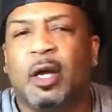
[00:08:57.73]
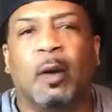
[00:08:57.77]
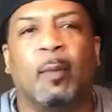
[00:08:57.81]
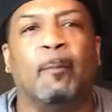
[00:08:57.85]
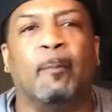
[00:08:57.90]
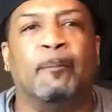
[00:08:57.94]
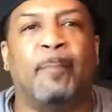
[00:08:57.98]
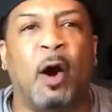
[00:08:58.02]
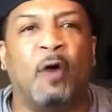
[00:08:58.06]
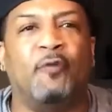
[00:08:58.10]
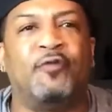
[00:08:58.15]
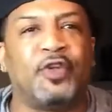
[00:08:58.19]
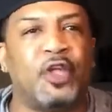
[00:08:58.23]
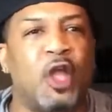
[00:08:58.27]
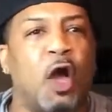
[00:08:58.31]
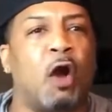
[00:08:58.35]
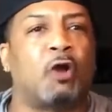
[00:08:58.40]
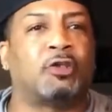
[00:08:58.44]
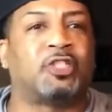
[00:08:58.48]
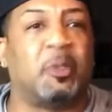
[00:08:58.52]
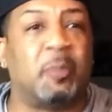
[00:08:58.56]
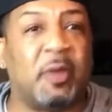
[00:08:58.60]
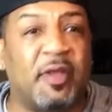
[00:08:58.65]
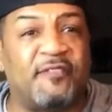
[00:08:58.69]
both of
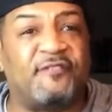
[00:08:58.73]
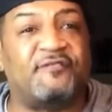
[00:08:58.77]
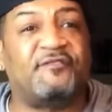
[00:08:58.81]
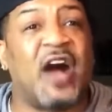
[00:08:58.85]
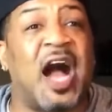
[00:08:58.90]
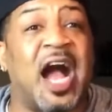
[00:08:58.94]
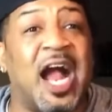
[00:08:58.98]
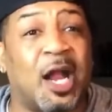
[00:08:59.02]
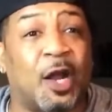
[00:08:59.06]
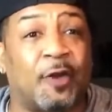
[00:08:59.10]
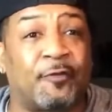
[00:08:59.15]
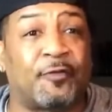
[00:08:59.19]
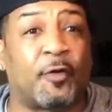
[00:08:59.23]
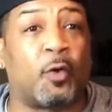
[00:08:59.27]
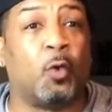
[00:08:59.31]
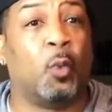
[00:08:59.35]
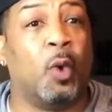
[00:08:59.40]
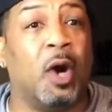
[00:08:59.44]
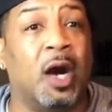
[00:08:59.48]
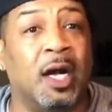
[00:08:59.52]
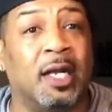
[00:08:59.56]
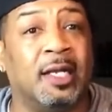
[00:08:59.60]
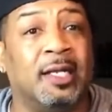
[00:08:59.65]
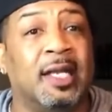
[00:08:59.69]
y'all should be fired for
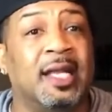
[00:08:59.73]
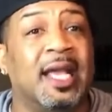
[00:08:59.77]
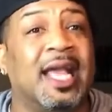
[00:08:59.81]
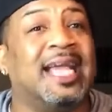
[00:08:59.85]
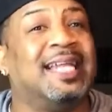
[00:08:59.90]
one,